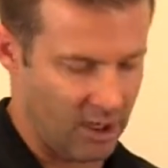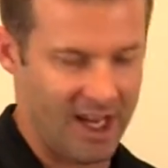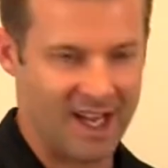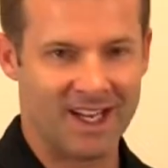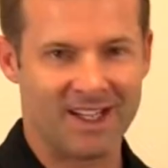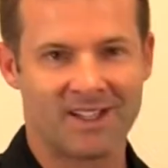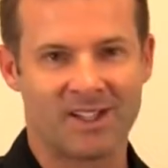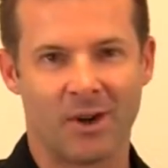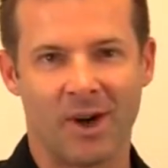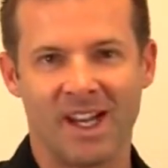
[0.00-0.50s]

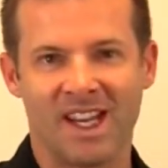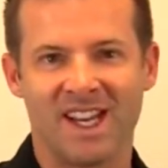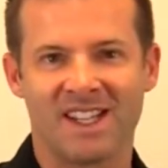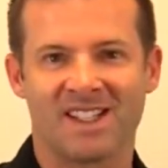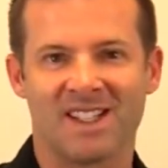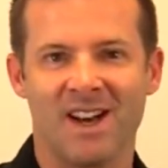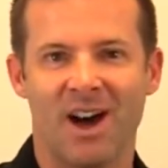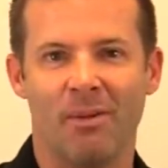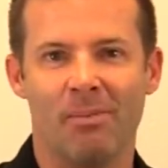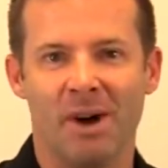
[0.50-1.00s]
So I guess
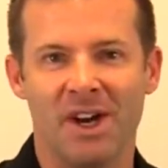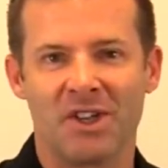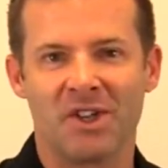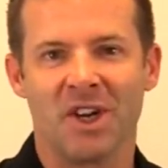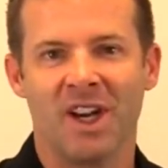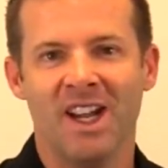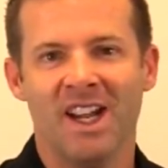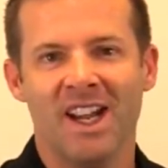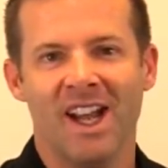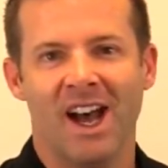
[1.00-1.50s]
not much
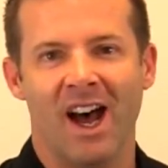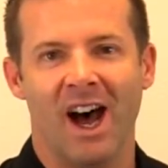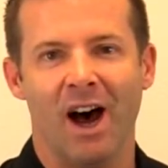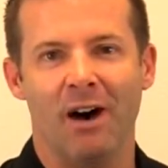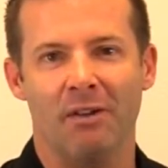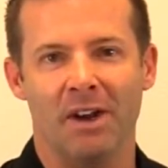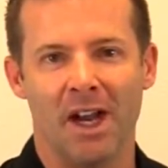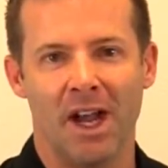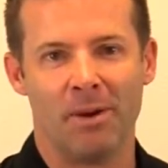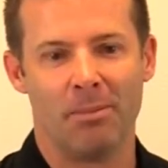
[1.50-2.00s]
of
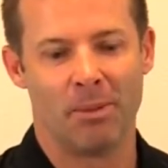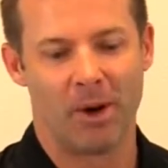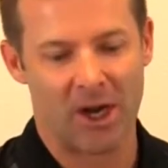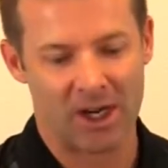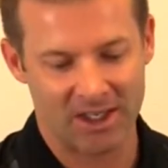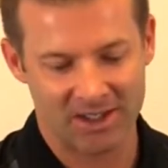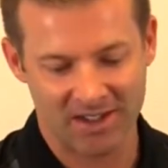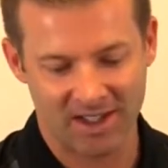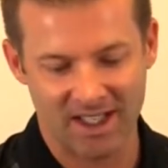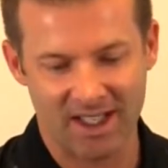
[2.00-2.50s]
an
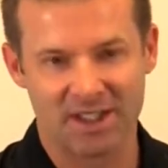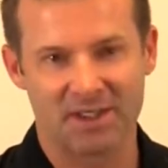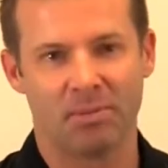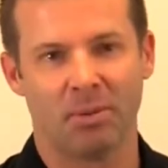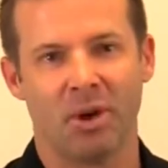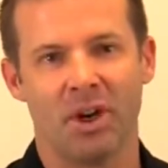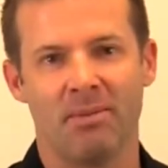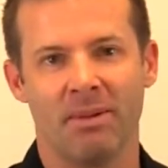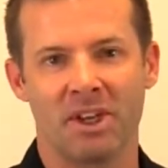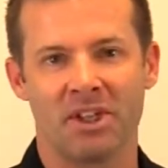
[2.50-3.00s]
unboxing. It's
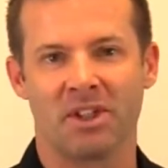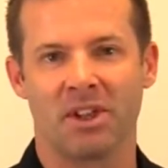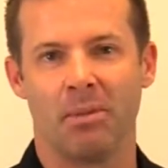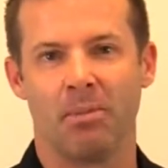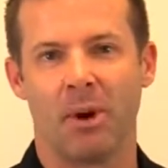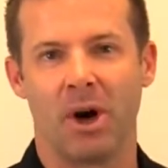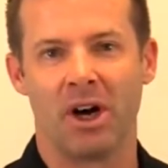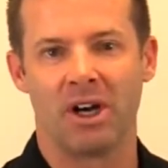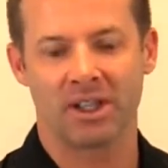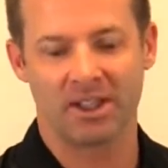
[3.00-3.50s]
pretty much the
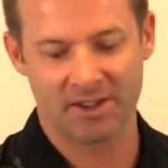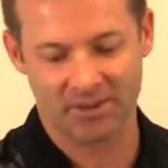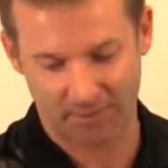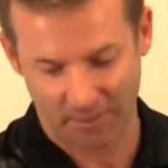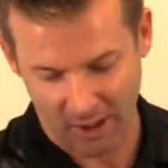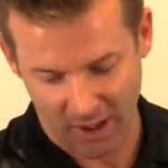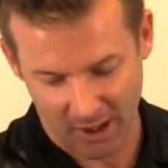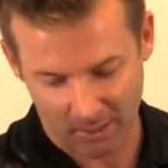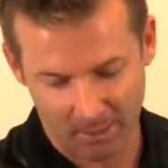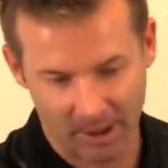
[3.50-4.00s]
box
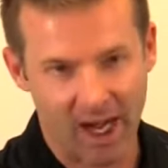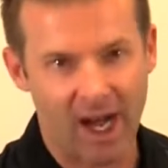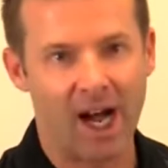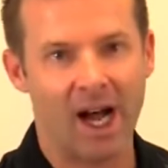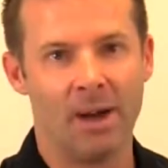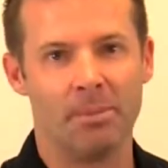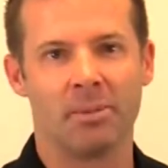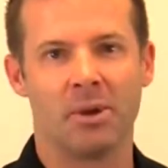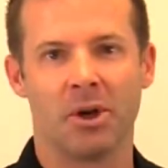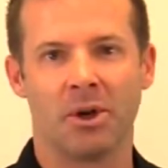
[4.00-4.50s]
from
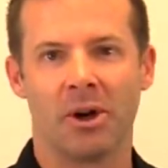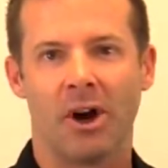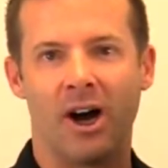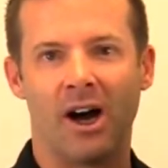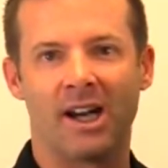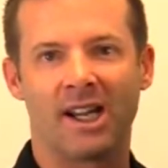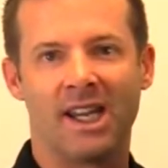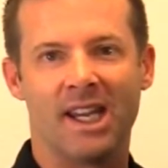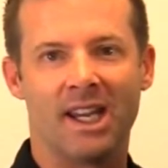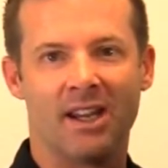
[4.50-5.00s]
Pure
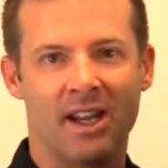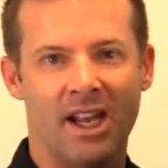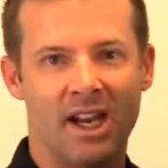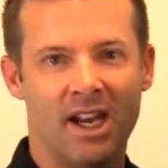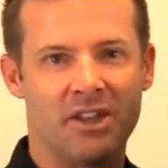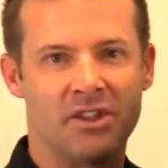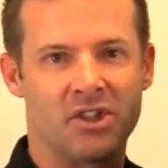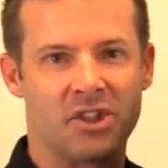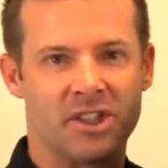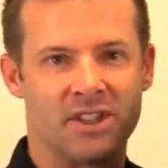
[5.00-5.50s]
Hockey, and then
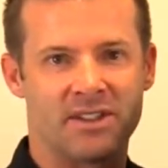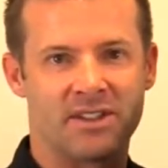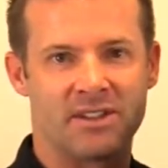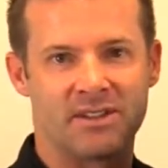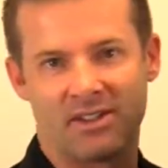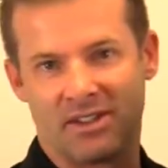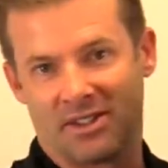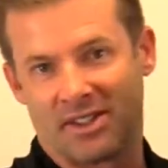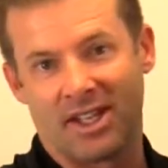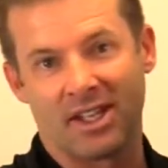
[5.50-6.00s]
it's
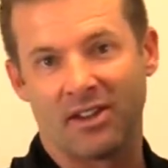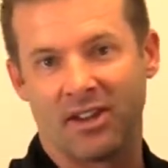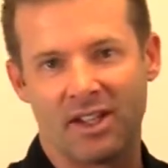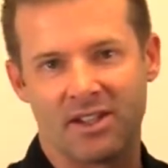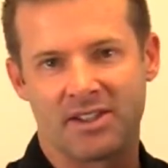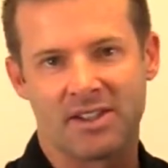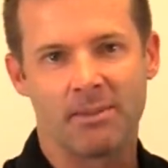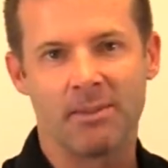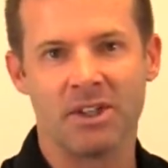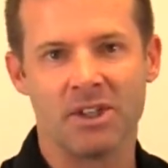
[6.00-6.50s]
just like
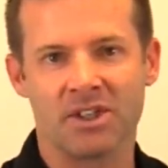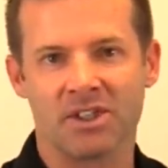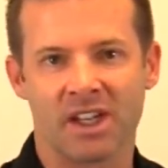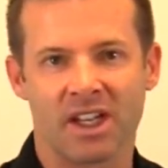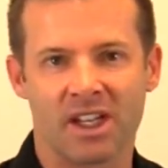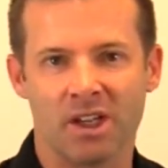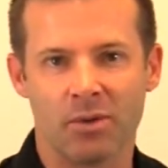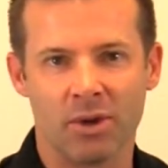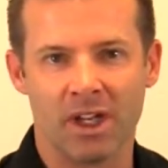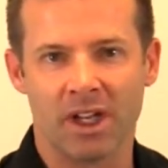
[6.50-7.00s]
this. I mean, just
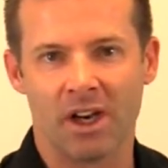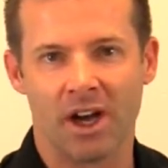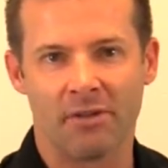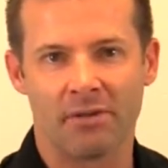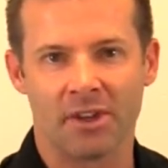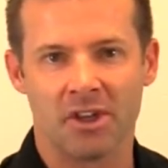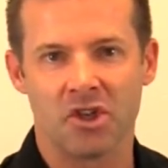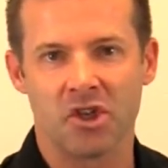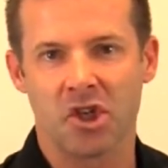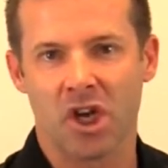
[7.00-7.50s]
like you would get off
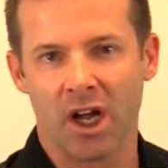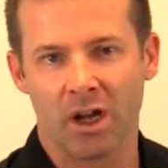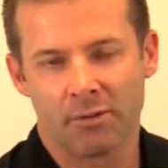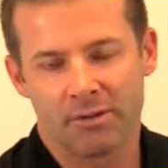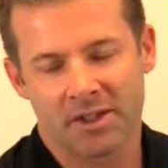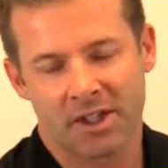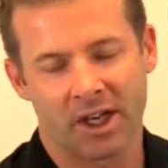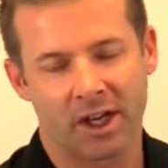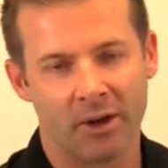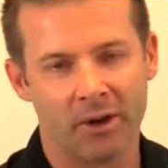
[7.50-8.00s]
the shelf.
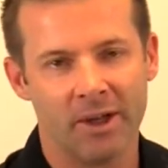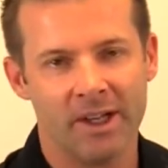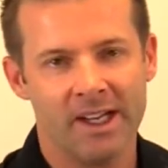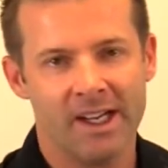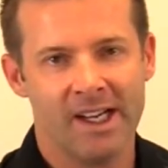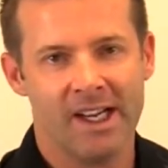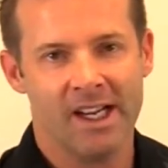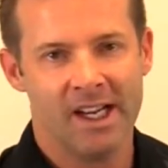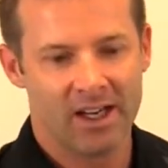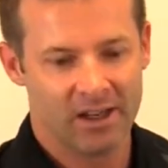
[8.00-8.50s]
So
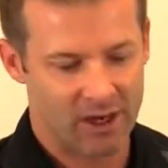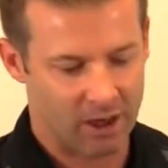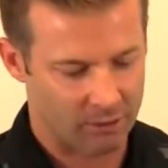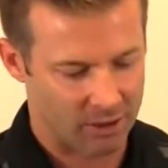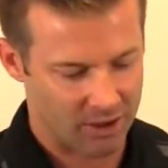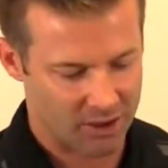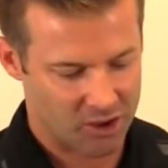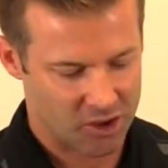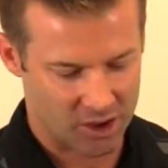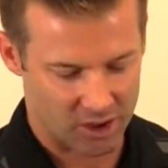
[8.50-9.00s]
not
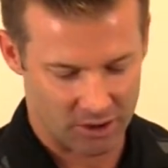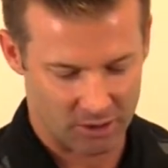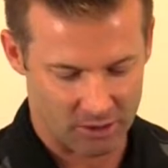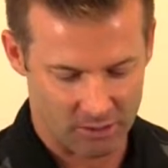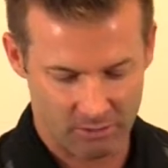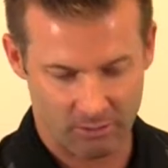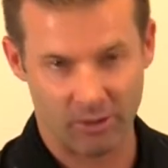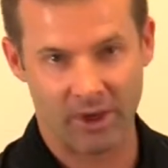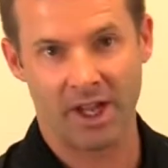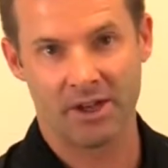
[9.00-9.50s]
really sure
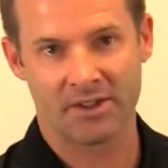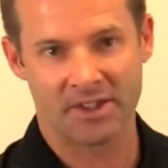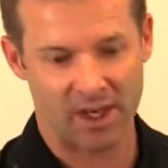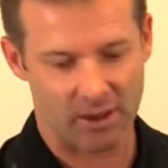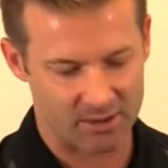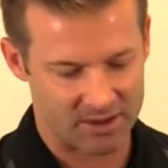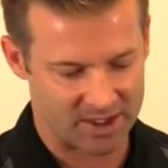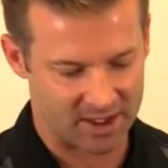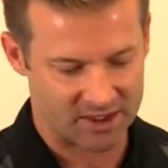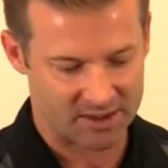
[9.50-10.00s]
what else I
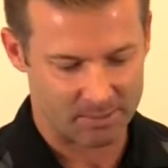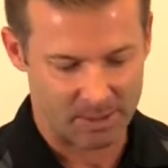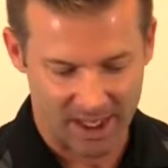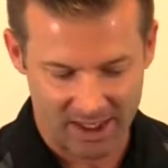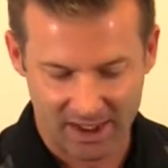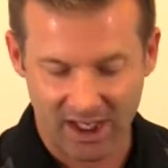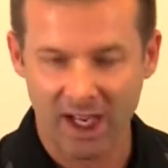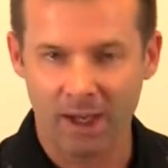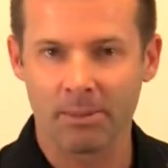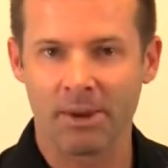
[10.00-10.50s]
was
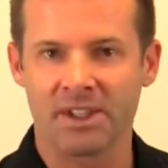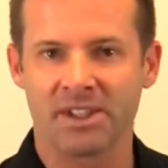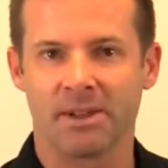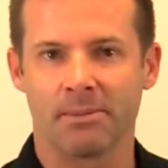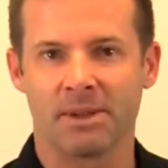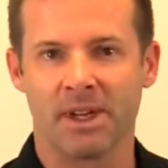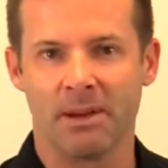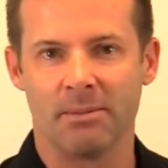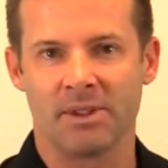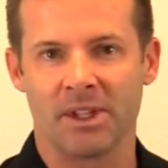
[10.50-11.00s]
expecting, but
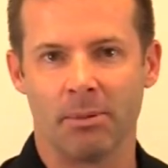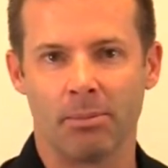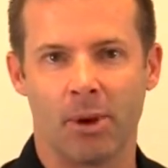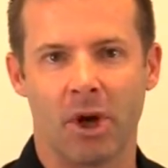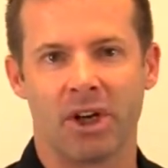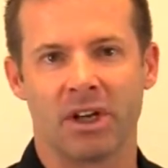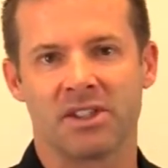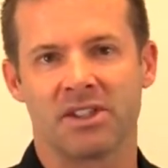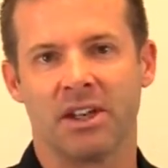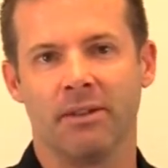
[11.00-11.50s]
sometimes
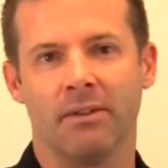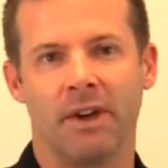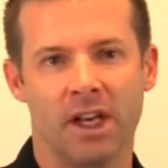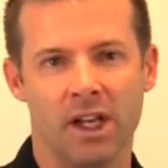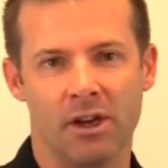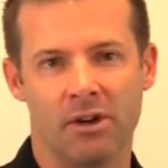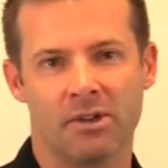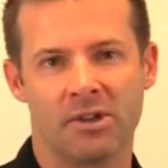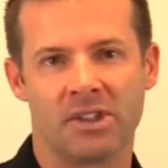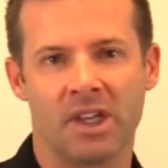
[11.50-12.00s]
unboxing
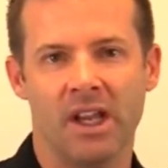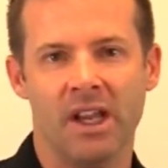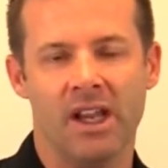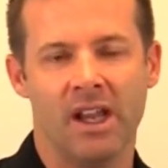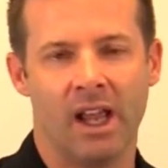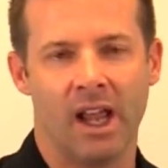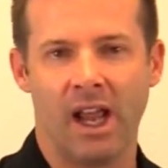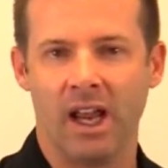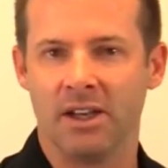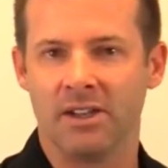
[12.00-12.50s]
videos
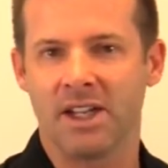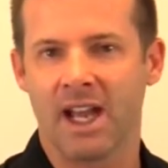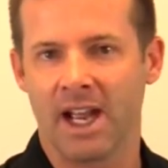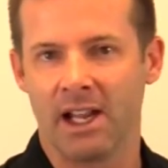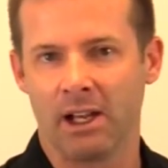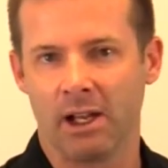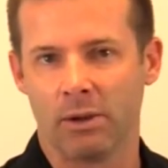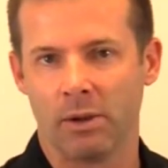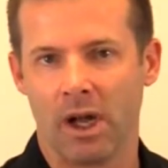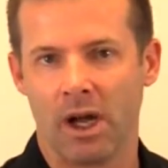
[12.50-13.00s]

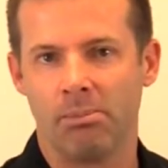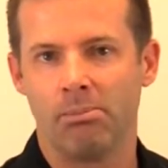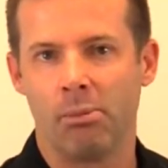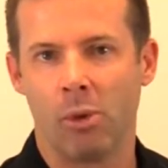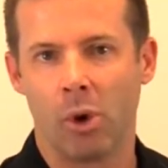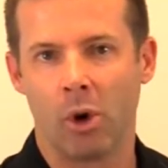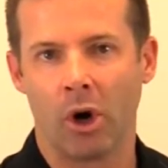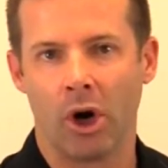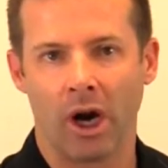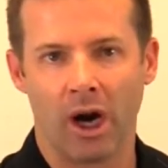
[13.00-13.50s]
entail a lot
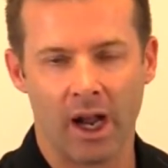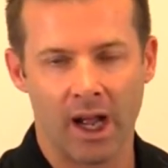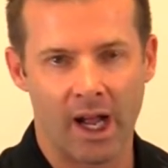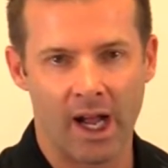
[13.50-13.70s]
more